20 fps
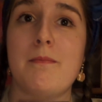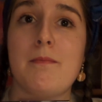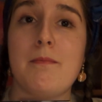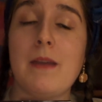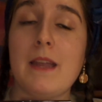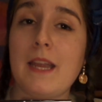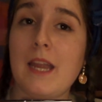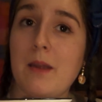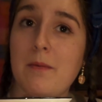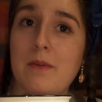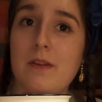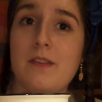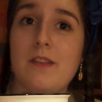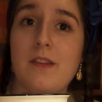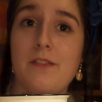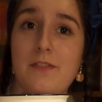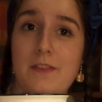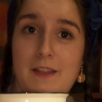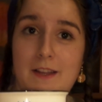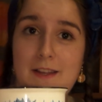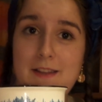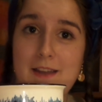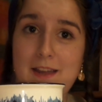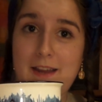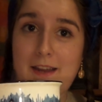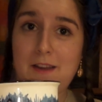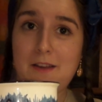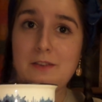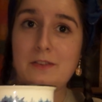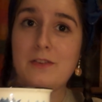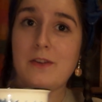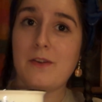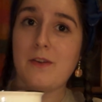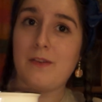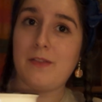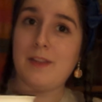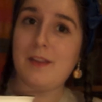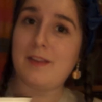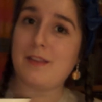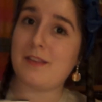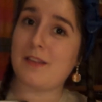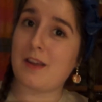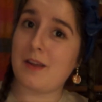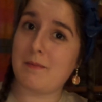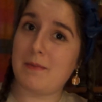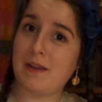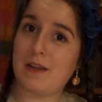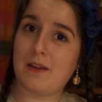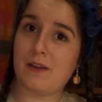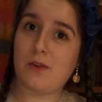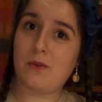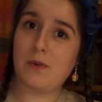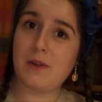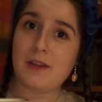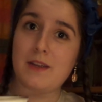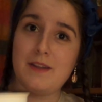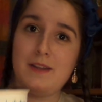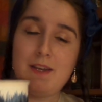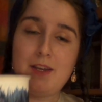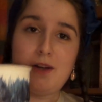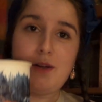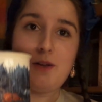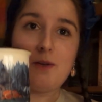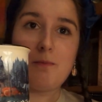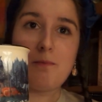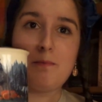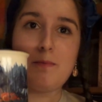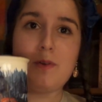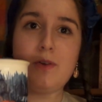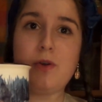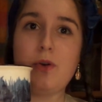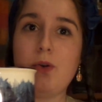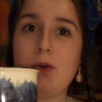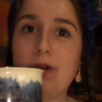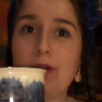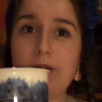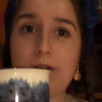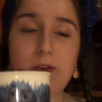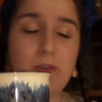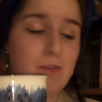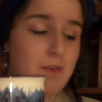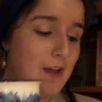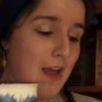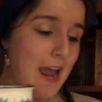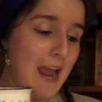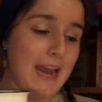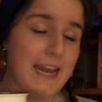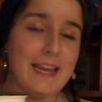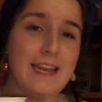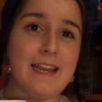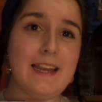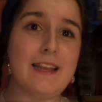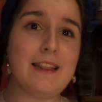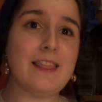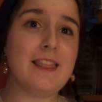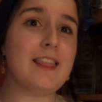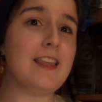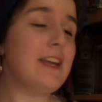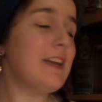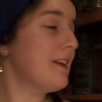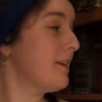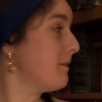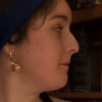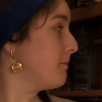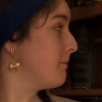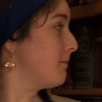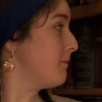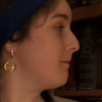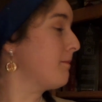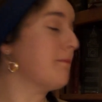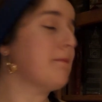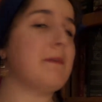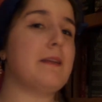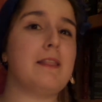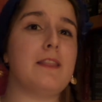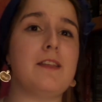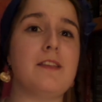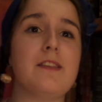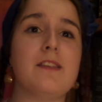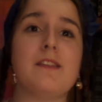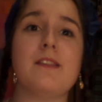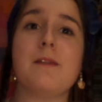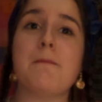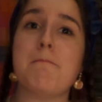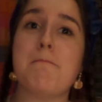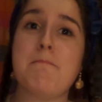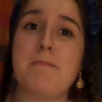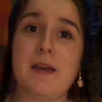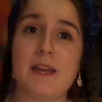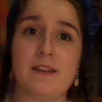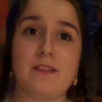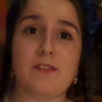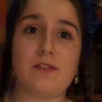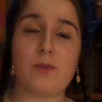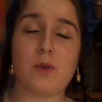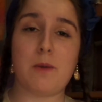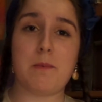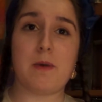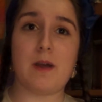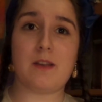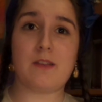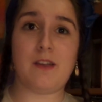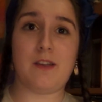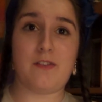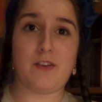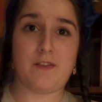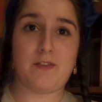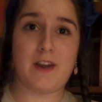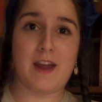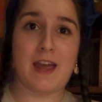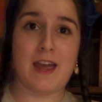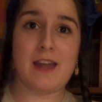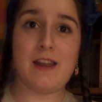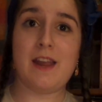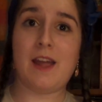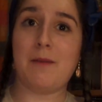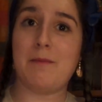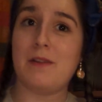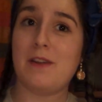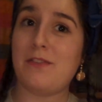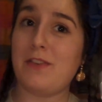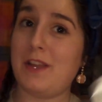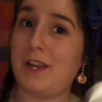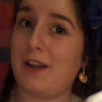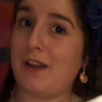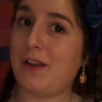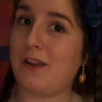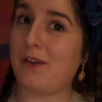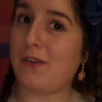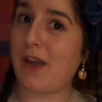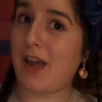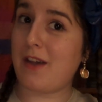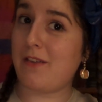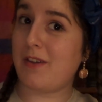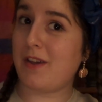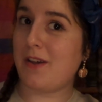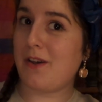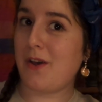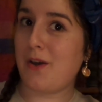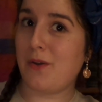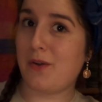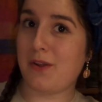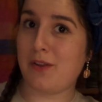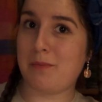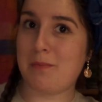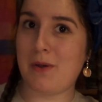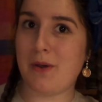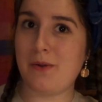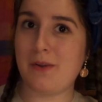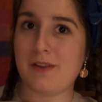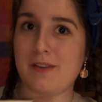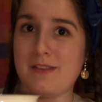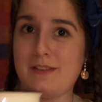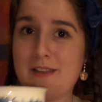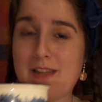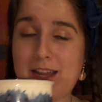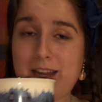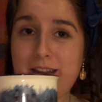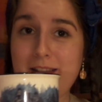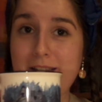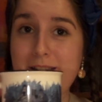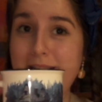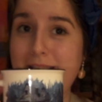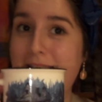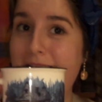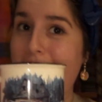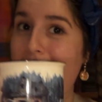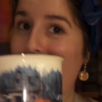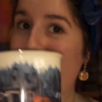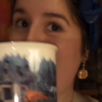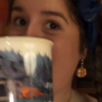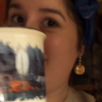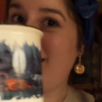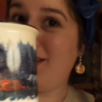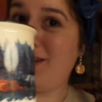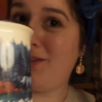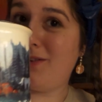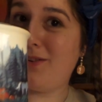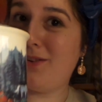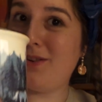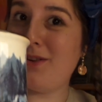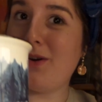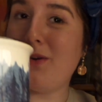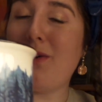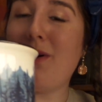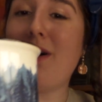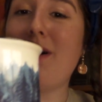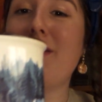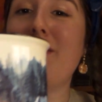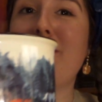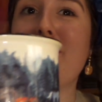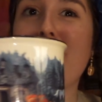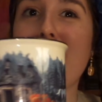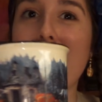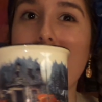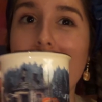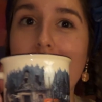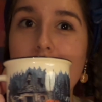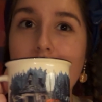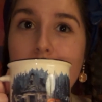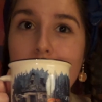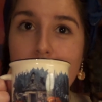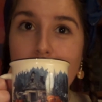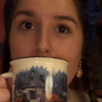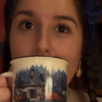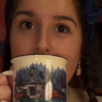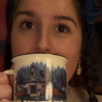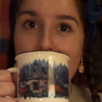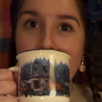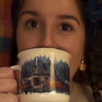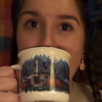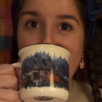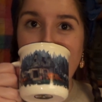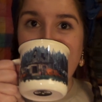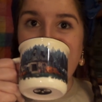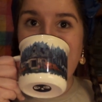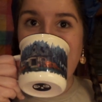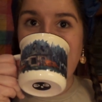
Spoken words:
My camera is definitely dying, so this is gonna be a quick toodaloo. I think this is the best swap box I've ever had. I'm definitely gonna go have a Hocus Pocus night. Thank you so much all for watching.